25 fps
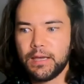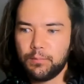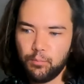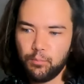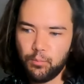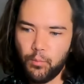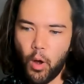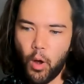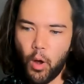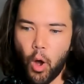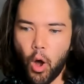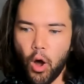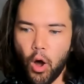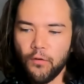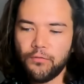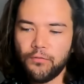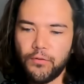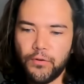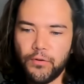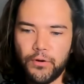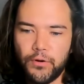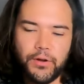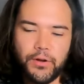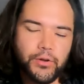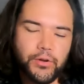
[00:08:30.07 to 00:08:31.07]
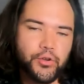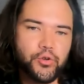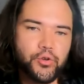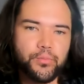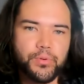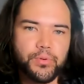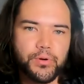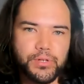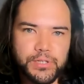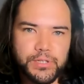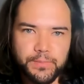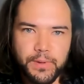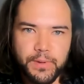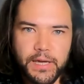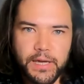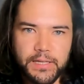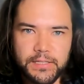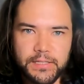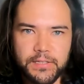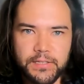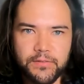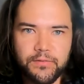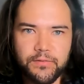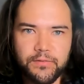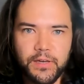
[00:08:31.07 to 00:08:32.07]
offer a new
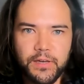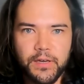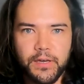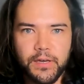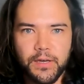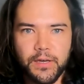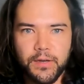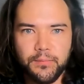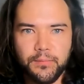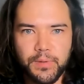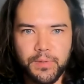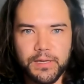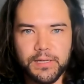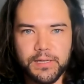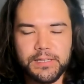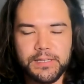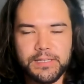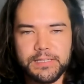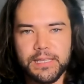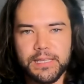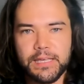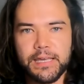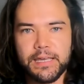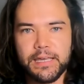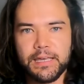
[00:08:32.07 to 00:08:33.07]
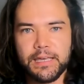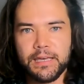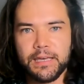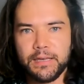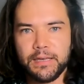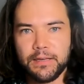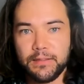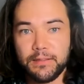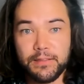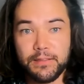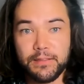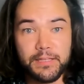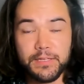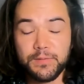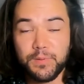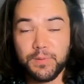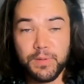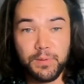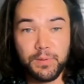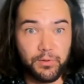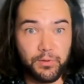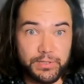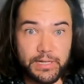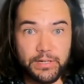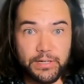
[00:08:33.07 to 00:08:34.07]
perspective because they these
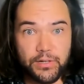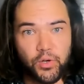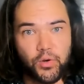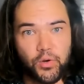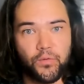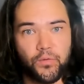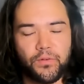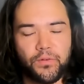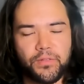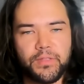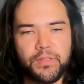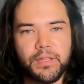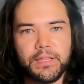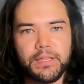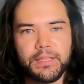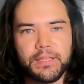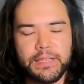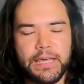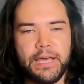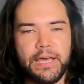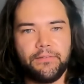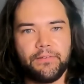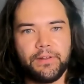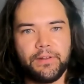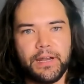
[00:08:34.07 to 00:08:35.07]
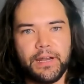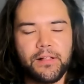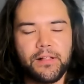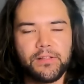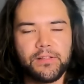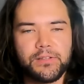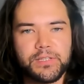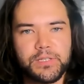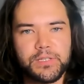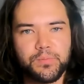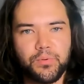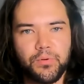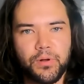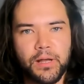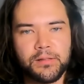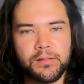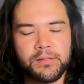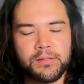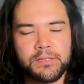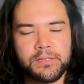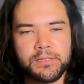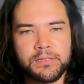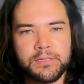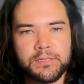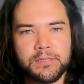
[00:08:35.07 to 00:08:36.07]
people tend to overthink. They have analysis
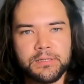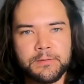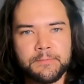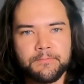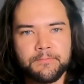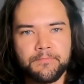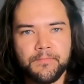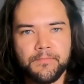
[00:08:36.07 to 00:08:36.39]
paralysis.